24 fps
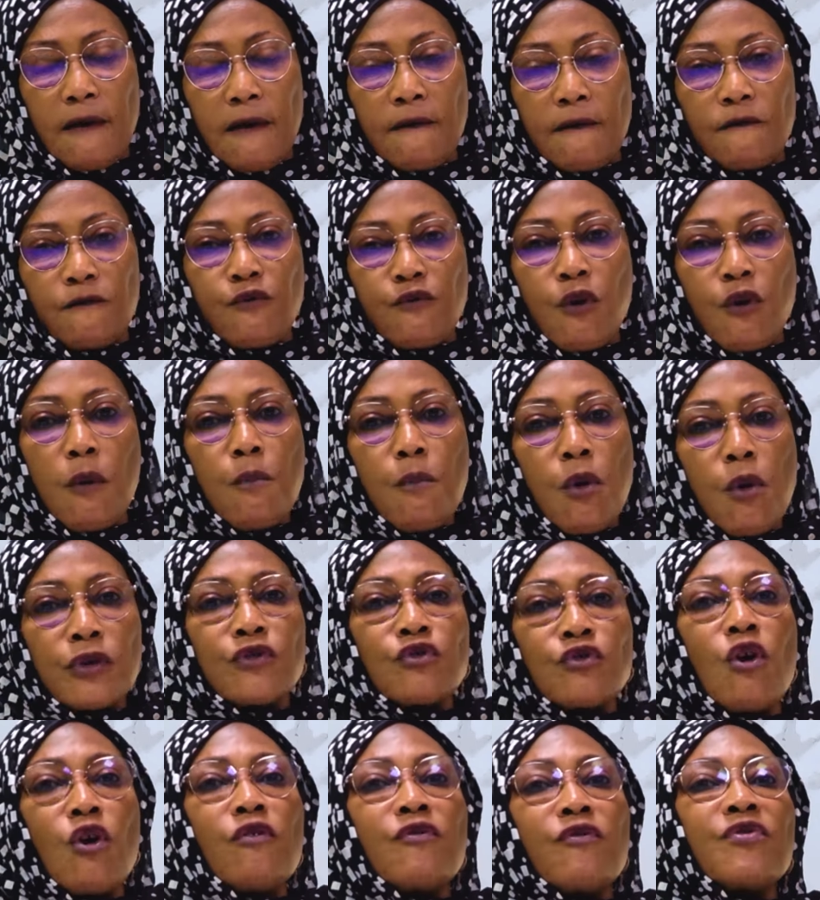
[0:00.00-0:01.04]
for
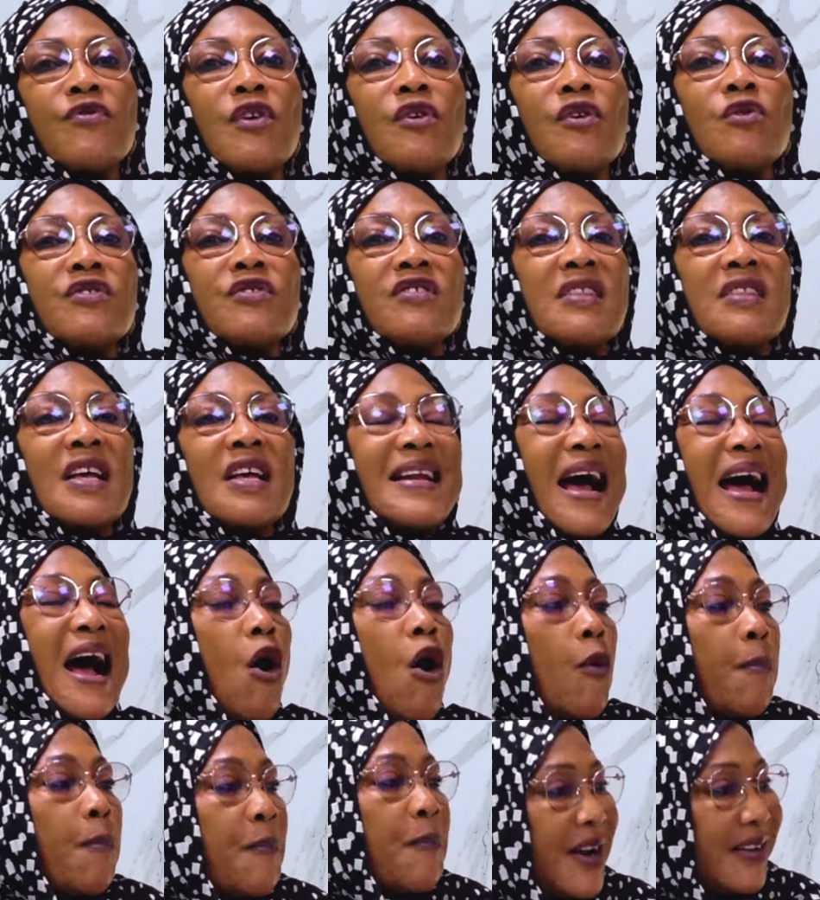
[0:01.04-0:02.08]
most of those that are
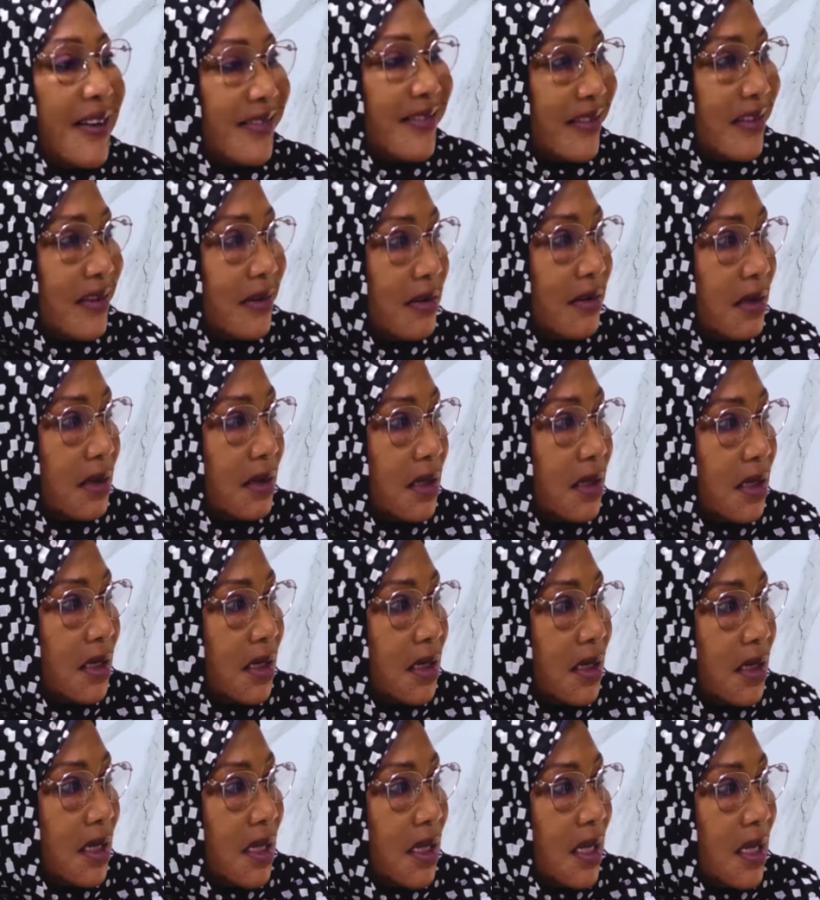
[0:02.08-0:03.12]
oppressed,
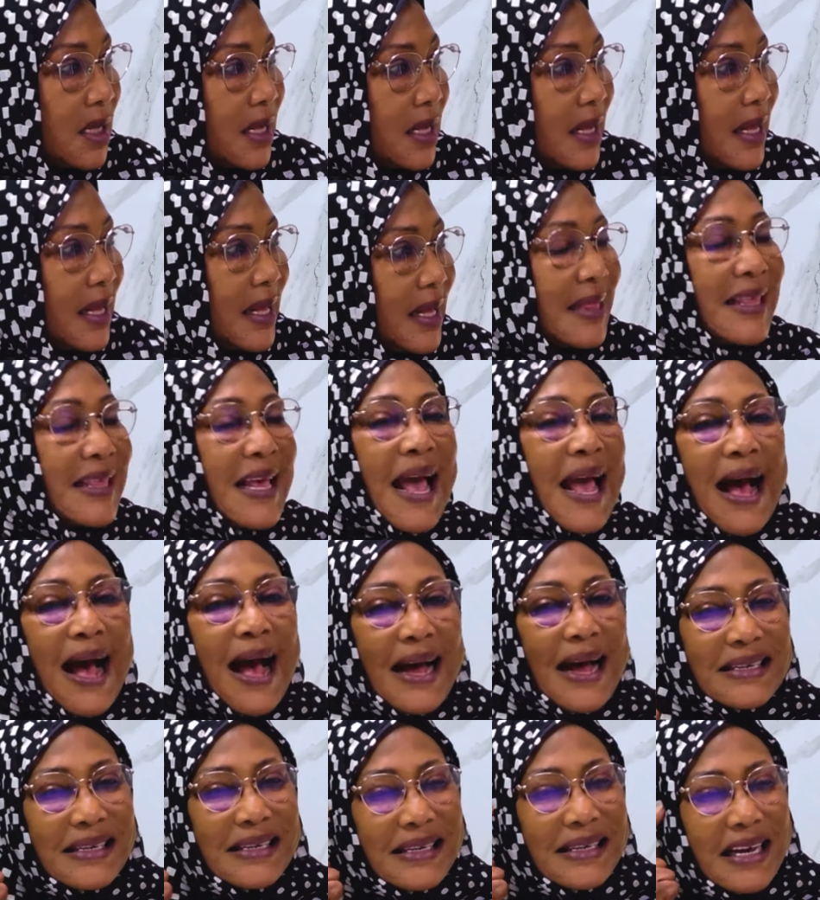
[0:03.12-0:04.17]
their
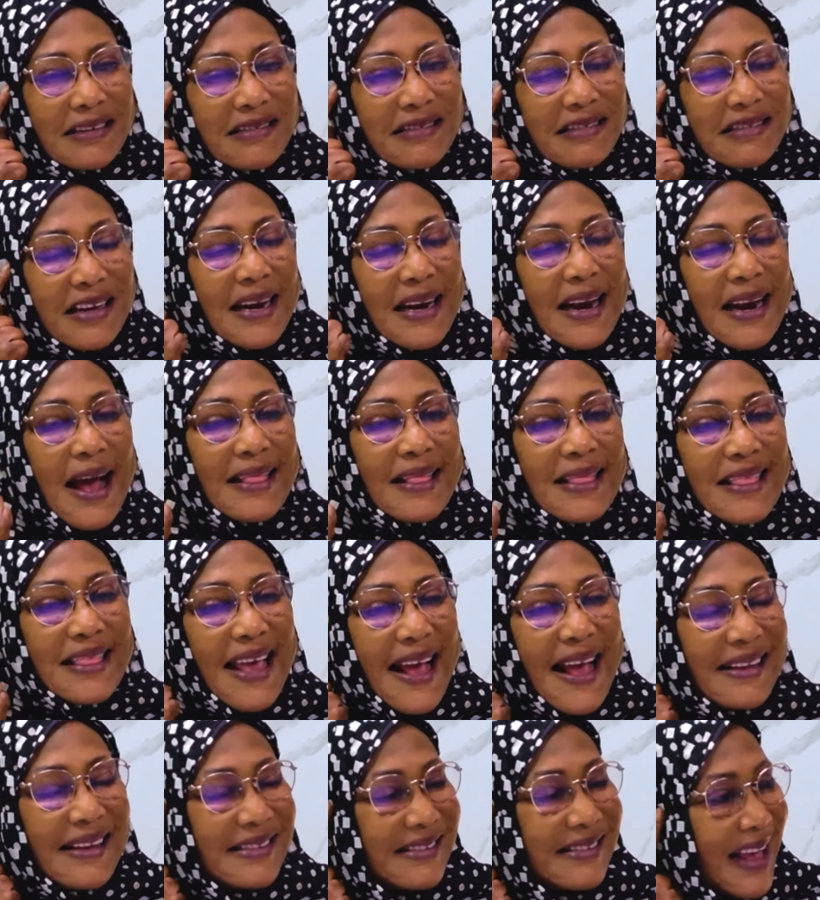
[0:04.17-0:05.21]
attention and
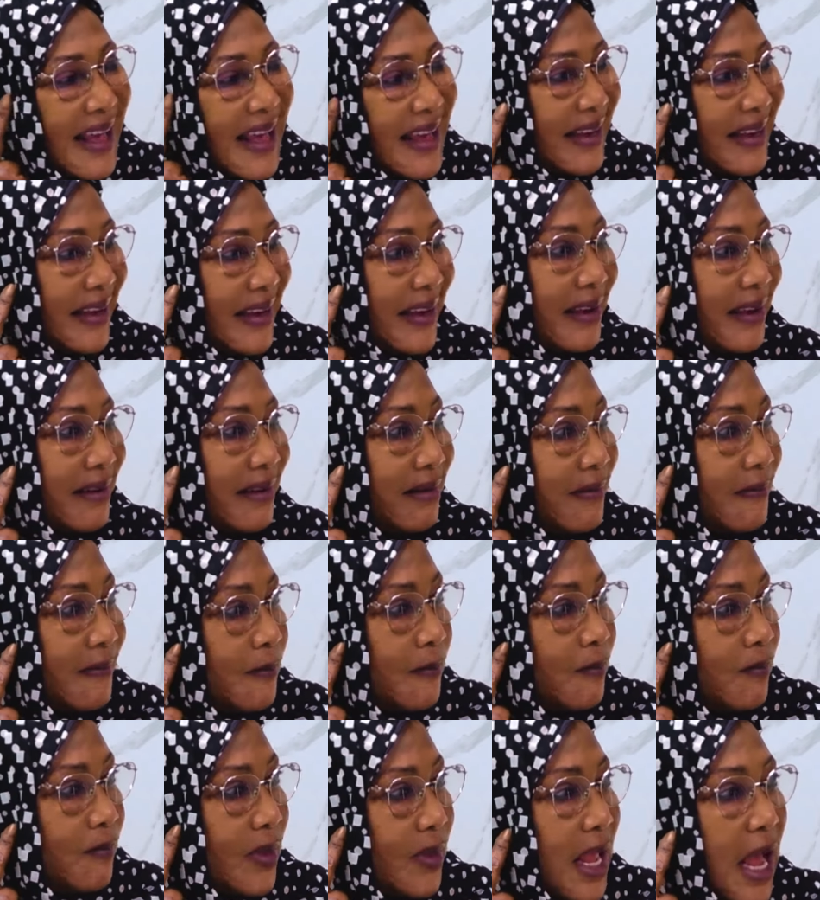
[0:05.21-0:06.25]
their psyche
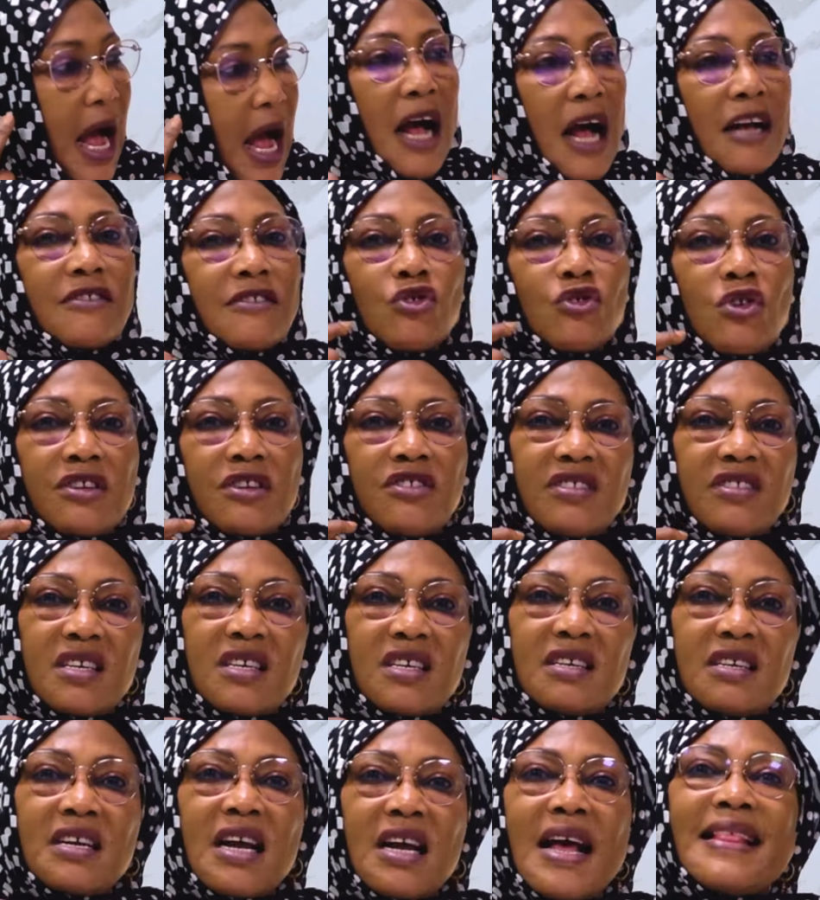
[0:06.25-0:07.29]
are such
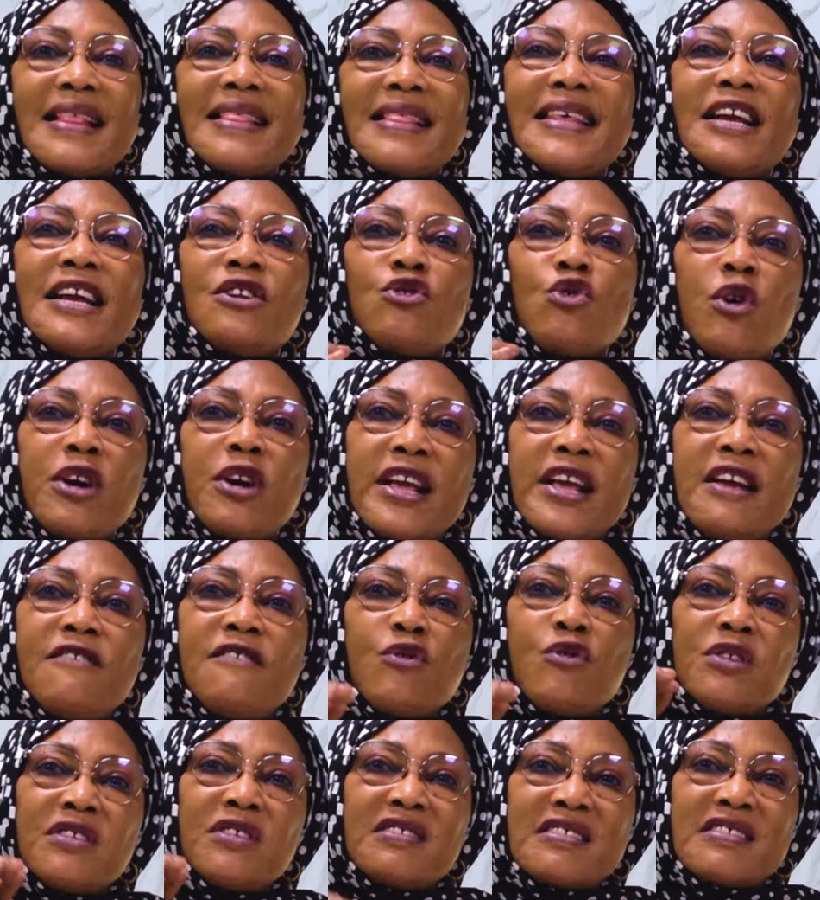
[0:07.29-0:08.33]
that they don't
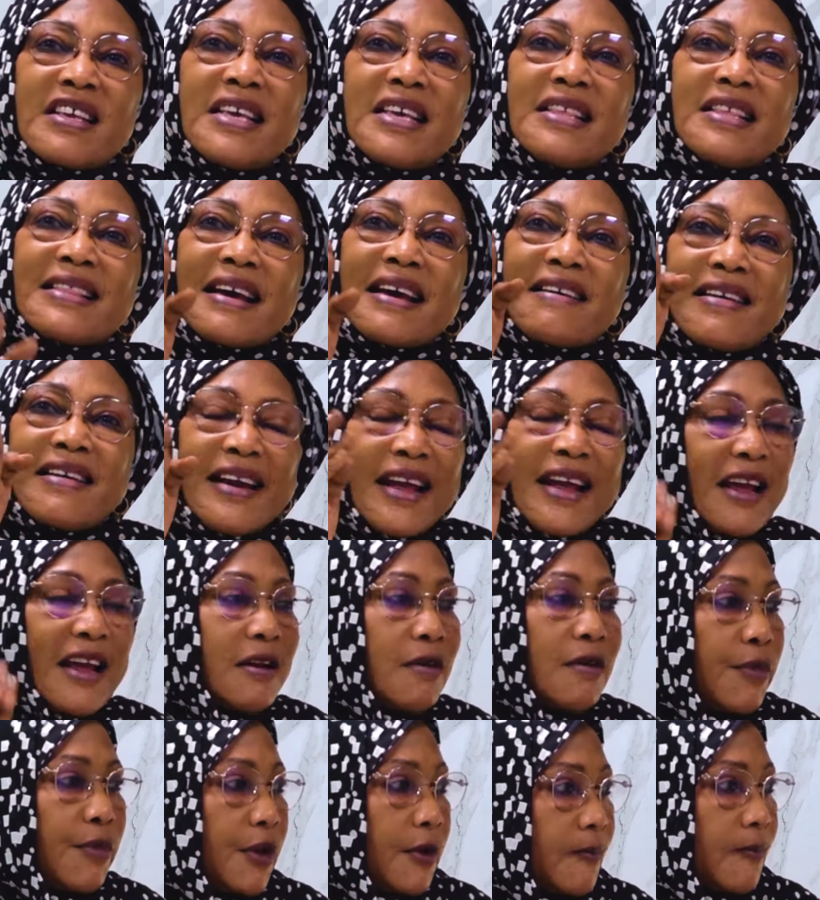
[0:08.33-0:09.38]
even see the real
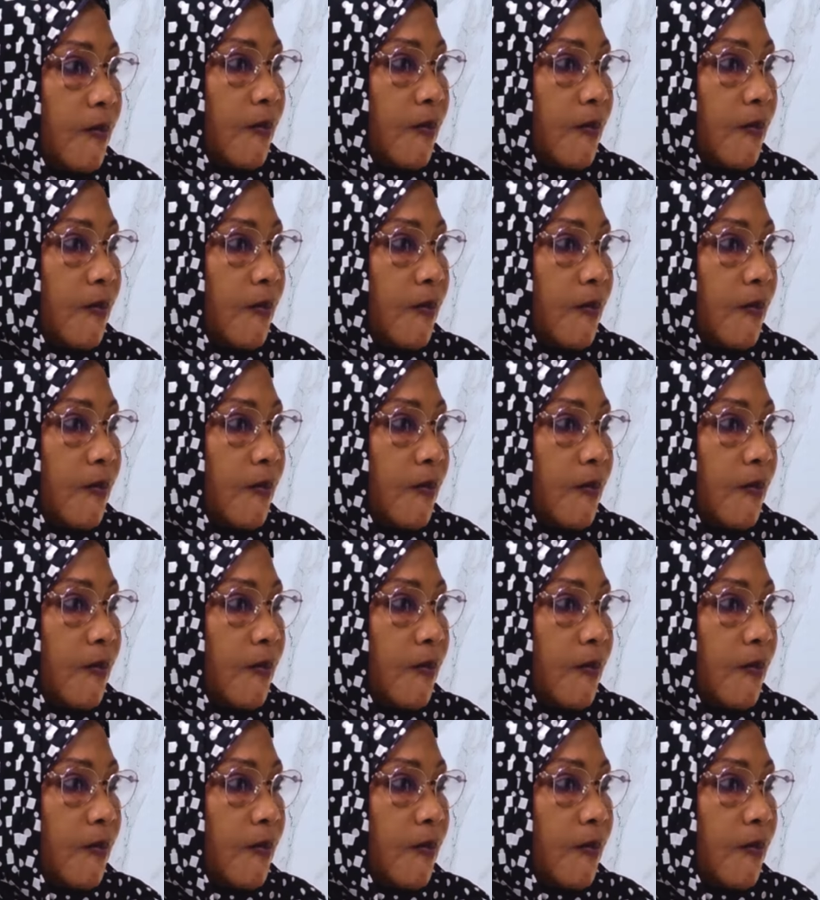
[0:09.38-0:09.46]
enemy.